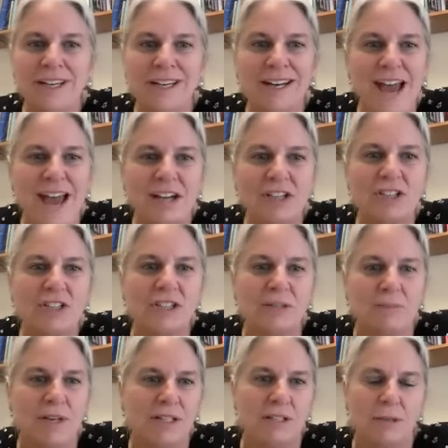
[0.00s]
it actually
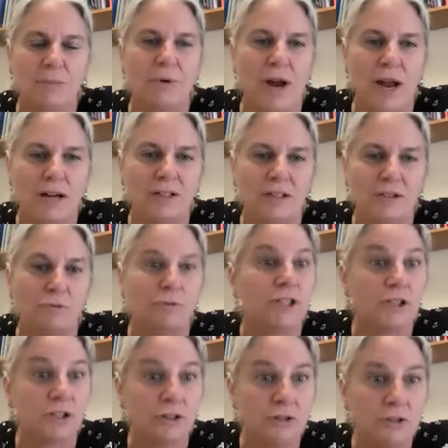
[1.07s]
makes the practice
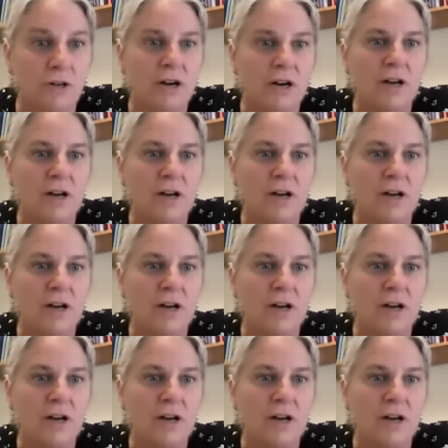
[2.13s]
richer,